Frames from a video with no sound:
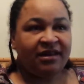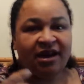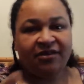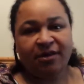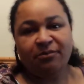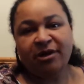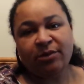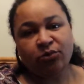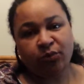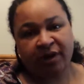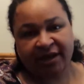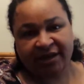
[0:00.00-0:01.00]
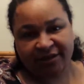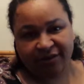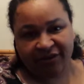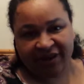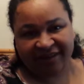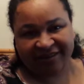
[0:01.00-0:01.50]
And then people begin to
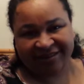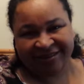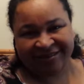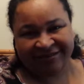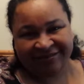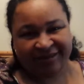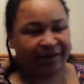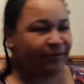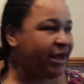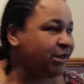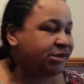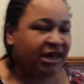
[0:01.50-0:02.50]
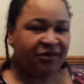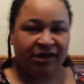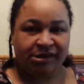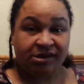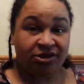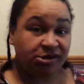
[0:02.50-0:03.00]
think and may say
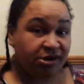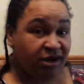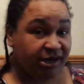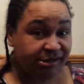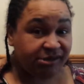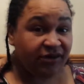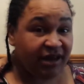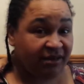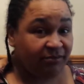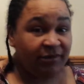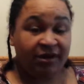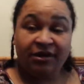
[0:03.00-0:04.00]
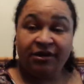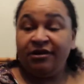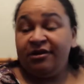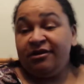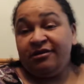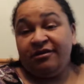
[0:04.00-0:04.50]
things such as an ice cream,
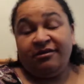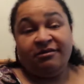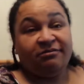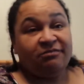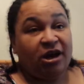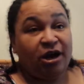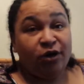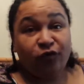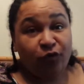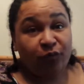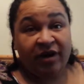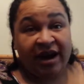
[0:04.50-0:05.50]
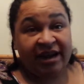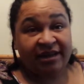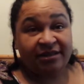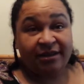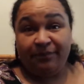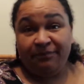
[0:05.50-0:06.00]
a loaf of
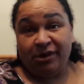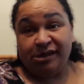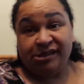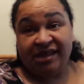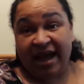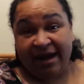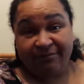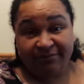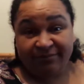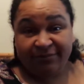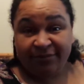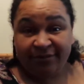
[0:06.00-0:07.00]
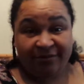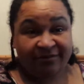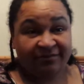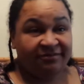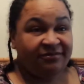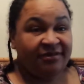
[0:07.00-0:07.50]
bread, a stamp,
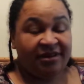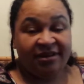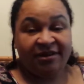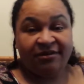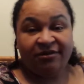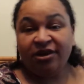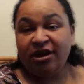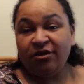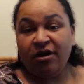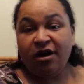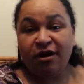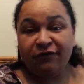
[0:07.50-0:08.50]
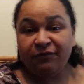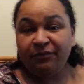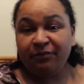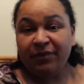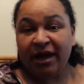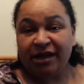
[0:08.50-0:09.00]
half
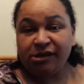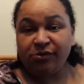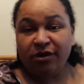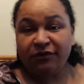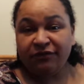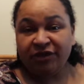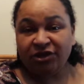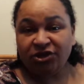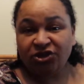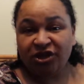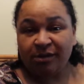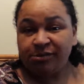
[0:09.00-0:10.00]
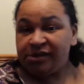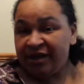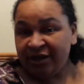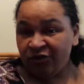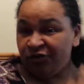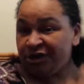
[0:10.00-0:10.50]
penny's worth of fish and chips, a
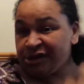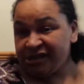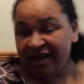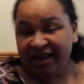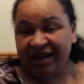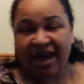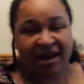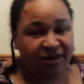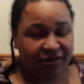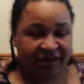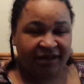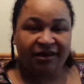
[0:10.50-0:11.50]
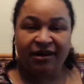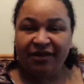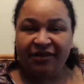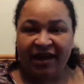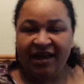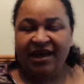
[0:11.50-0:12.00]
licorice stick, anything
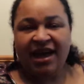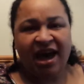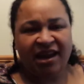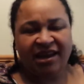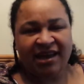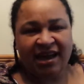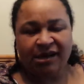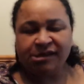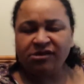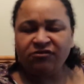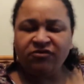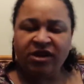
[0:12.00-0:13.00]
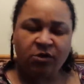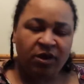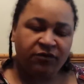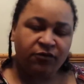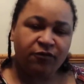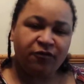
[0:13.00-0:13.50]
like that. And again, it's a really
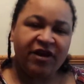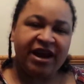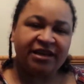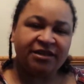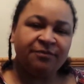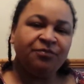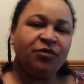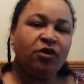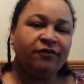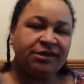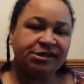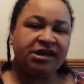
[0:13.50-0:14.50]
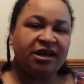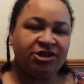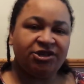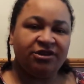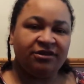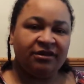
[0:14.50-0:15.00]
wonderful thread of
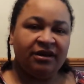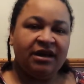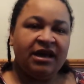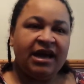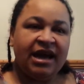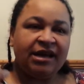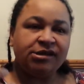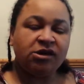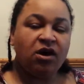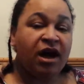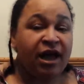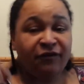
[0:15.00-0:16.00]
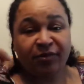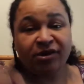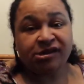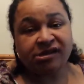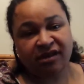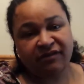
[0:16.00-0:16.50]
discussion. And so I've
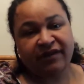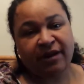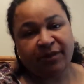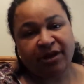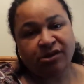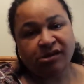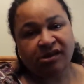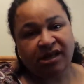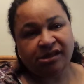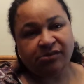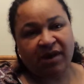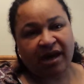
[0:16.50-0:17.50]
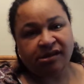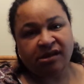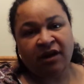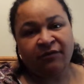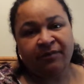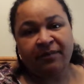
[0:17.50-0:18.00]
personally found by using these mats,
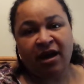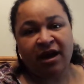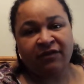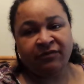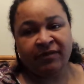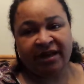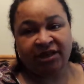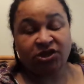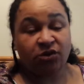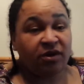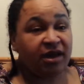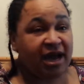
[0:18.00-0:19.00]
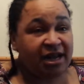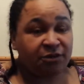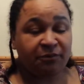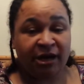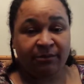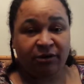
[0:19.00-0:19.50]
I've managed to
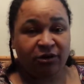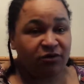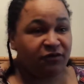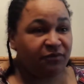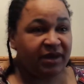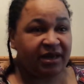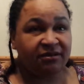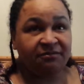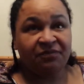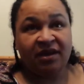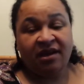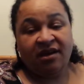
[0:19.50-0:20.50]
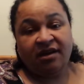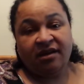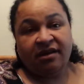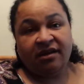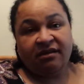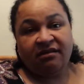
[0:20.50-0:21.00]
engage people who have been
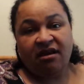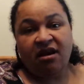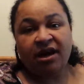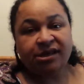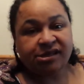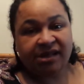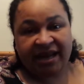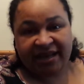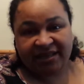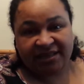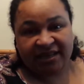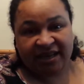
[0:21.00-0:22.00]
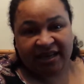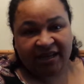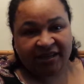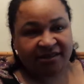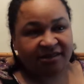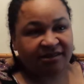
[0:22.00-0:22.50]

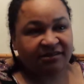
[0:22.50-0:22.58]
isolated,